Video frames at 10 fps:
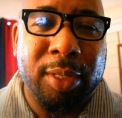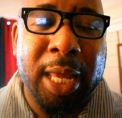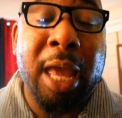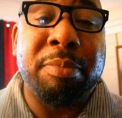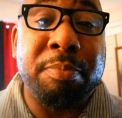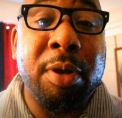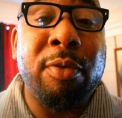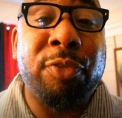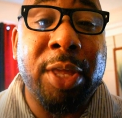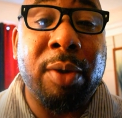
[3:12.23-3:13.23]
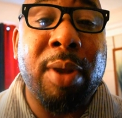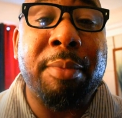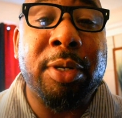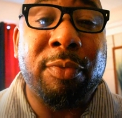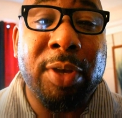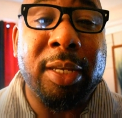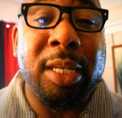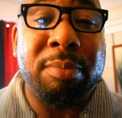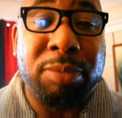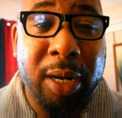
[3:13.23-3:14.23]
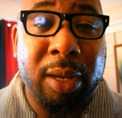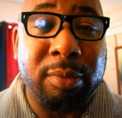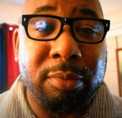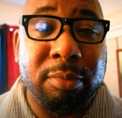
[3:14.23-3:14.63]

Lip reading: Happy birthday, Robert Devontae Brown.